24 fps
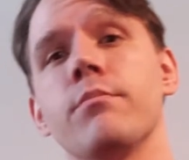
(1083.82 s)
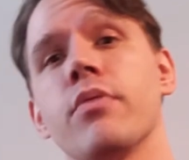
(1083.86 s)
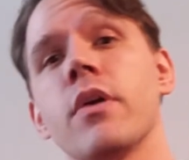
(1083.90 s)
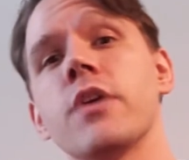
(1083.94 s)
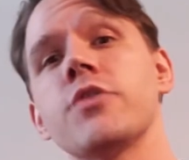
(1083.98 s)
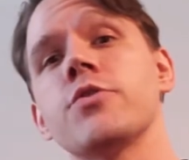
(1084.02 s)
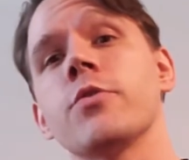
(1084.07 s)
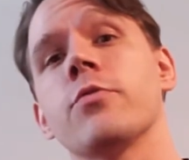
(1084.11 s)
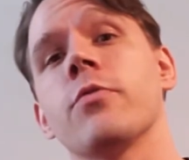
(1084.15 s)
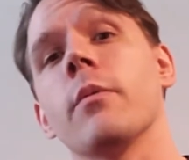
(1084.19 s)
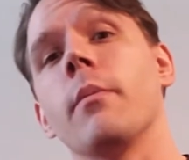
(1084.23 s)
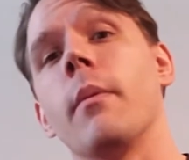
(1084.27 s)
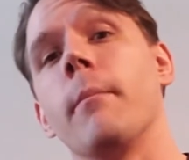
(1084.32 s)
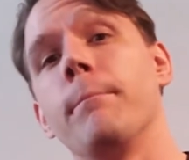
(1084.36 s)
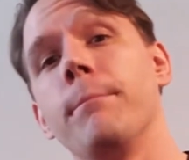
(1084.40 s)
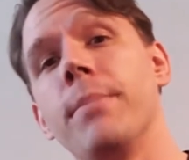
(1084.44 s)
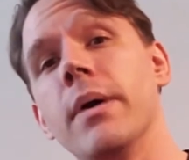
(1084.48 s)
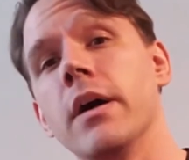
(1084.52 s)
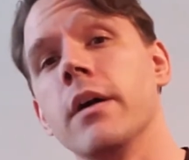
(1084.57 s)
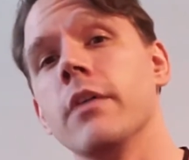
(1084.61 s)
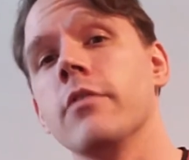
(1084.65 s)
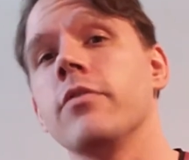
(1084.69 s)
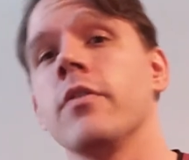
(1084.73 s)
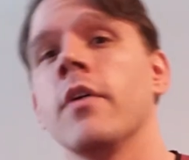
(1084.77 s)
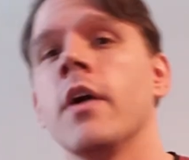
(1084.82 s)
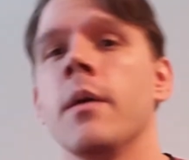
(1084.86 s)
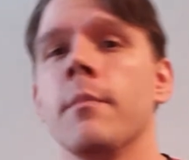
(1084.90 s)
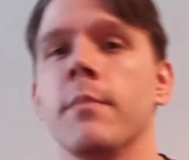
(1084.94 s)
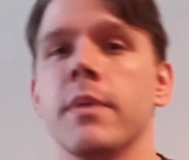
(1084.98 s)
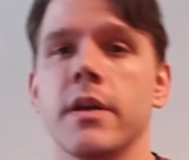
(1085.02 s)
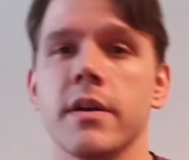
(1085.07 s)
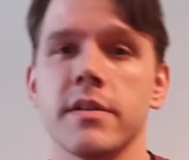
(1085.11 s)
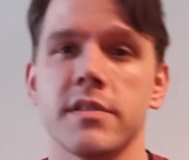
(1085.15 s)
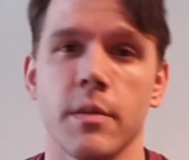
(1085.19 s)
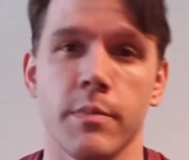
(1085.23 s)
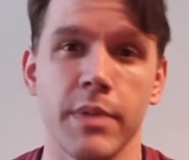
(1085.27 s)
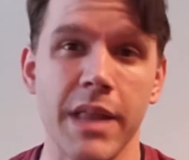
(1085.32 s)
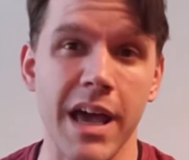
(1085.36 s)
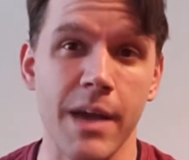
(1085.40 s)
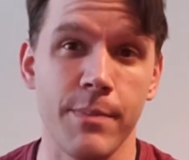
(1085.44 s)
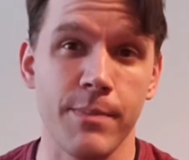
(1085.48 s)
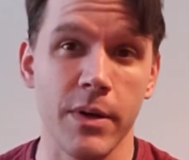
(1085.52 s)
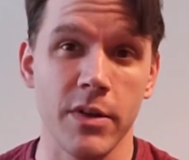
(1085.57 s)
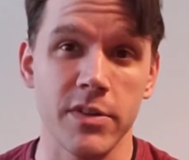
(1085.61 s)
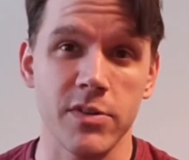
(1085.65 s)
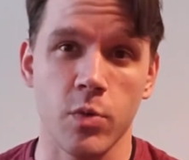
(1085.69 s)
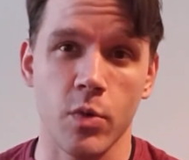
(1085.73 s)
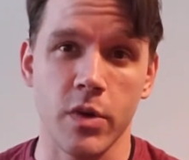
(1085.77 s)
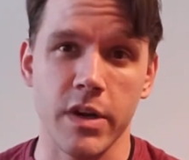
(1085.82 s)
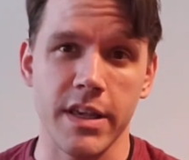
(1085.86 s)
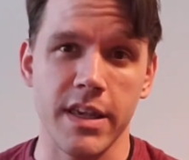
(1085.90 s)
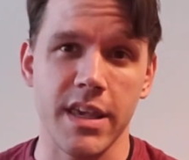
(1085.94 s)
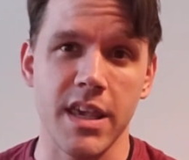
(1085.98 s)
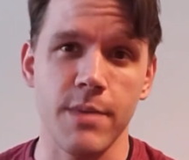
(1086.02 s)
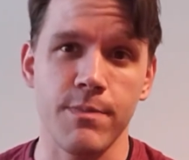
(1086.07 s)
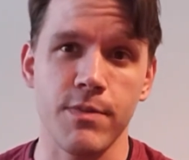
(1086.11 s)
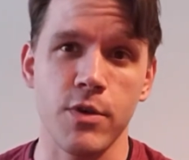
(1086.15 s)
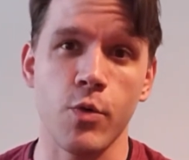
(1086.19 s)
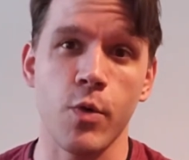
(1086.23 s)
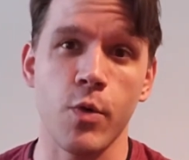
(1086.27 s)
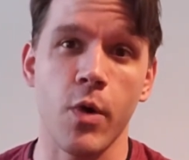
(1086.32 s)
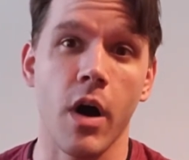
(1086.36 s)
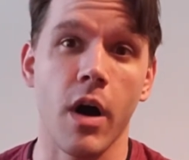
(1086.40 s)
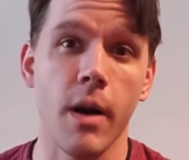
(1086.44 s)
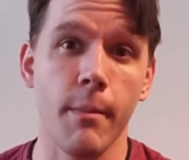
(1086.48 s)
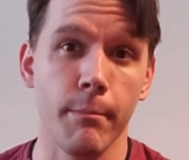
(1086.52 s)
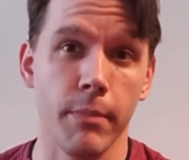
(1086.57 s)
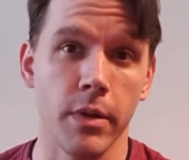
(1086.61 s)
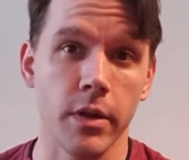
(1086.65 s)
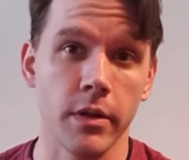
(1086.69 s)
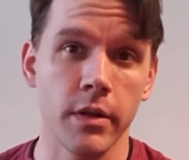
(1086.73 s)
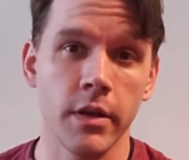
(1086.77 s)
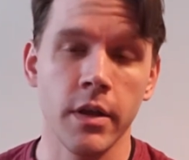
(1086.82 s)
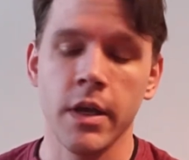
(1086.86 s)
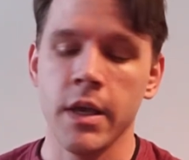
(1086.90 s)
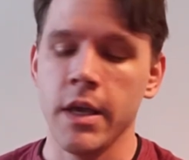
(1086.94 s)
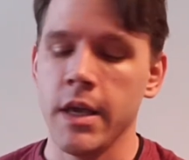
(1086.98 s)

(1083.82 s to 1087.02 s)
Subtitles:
pressure from above because the black belts want to keep you humble.